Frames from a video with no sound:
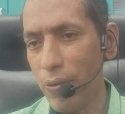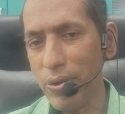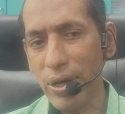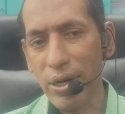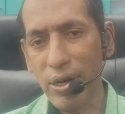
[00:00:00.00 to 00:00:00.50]
which
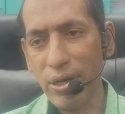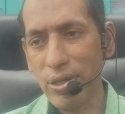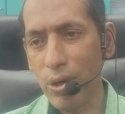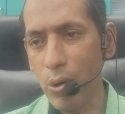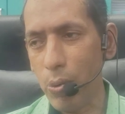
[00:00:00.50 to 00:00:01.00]
enters
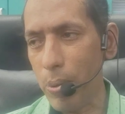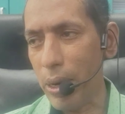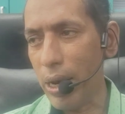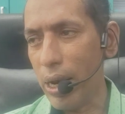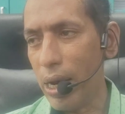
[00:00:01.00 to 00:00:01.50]
the
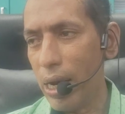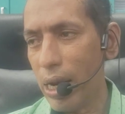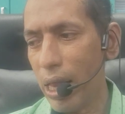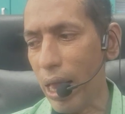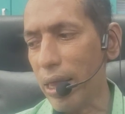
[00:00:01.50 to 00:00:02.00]
lumen
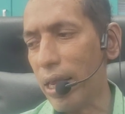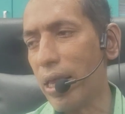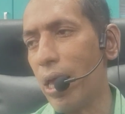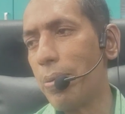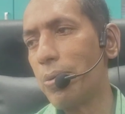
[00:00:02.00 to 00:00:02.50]
and the
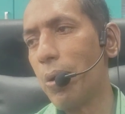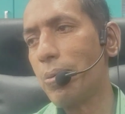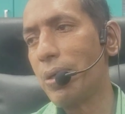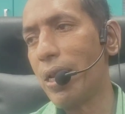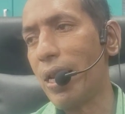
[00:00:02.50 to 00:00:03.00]

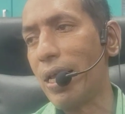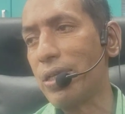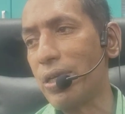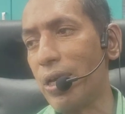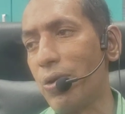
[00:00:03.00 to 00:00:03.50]
reabsorption and
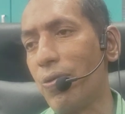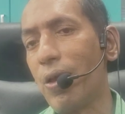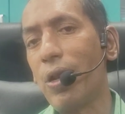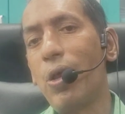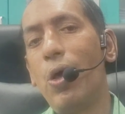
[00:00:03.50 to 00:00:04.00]
exchange of
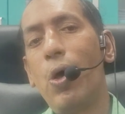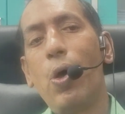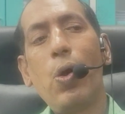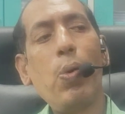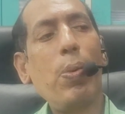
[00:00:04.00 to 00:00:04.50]
that
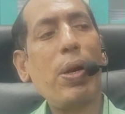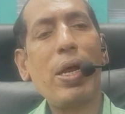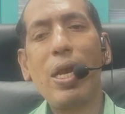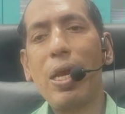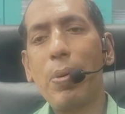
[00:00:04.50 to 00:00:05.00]

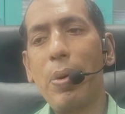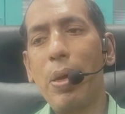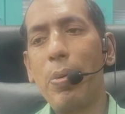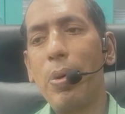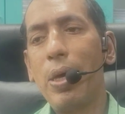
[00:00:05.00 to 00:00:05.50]
lubricating
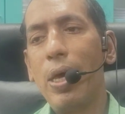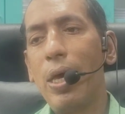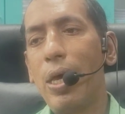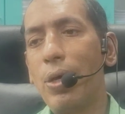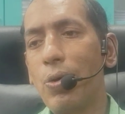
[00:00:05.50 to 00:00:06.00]
medium
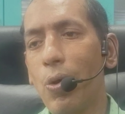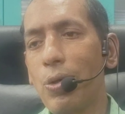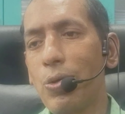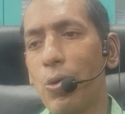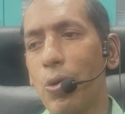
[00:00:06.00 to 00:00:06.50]
is
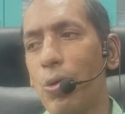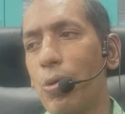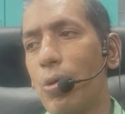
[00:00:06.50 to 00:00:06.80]
also